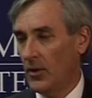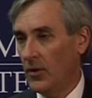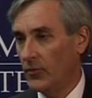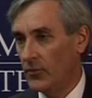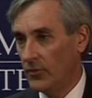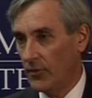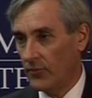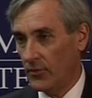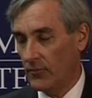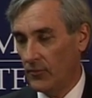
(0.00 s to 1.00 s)
through
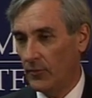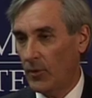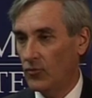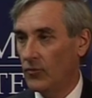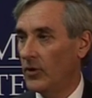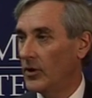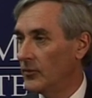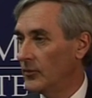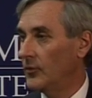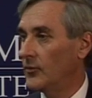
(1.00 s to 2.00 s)
different special
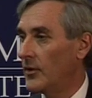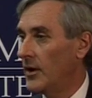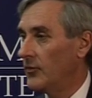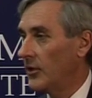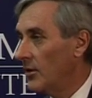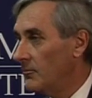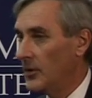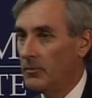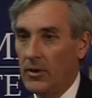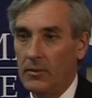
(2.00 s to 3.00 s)
vehicles is all right for the
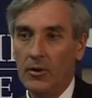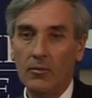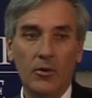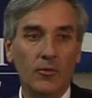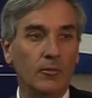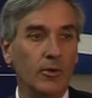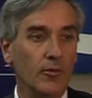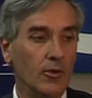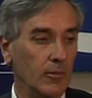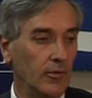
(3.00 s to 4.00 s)
government, maybe we ought to be
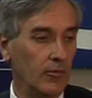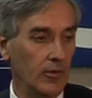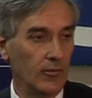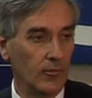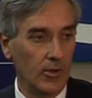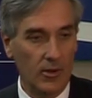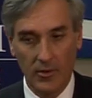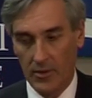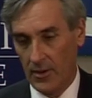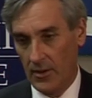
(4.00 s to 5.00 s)
doing a bit of it as well.
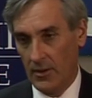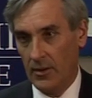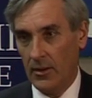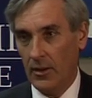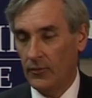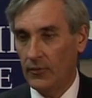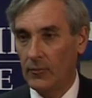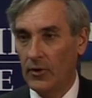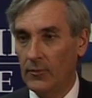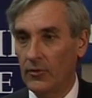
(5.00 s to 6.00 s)

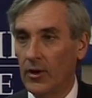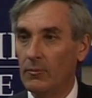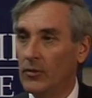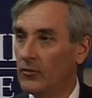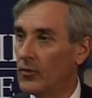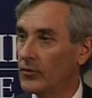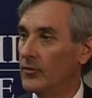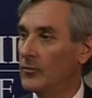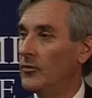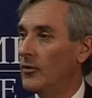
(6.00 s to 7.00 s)
Sometimes the government
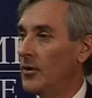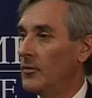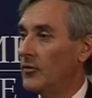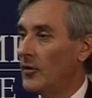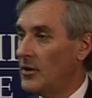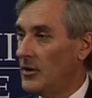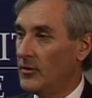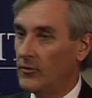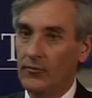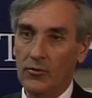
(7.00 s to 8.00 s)
forced them to do it because they
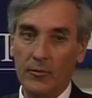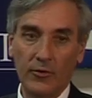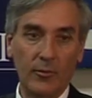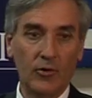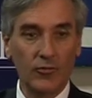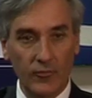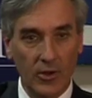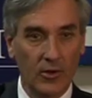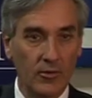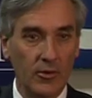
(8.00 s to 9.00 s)
needed to form a special
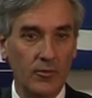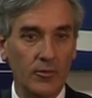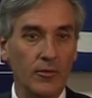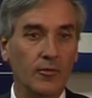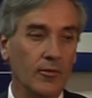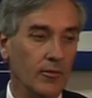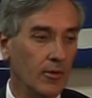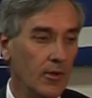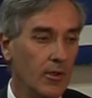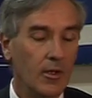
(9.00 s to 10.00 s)
vehicle in order to
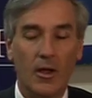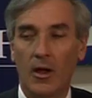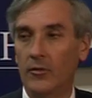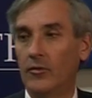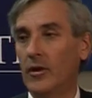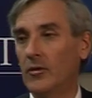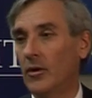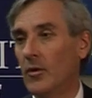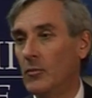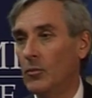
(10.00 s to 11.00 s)
undertake the
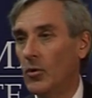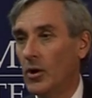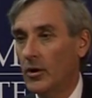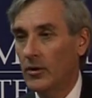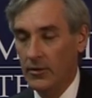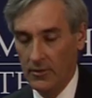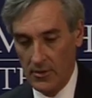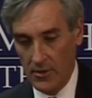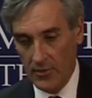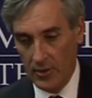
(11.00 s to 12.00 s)
government work
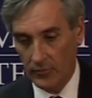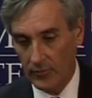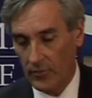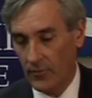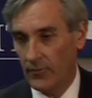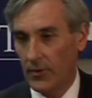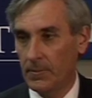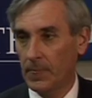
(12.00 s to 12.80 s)
that was on offer.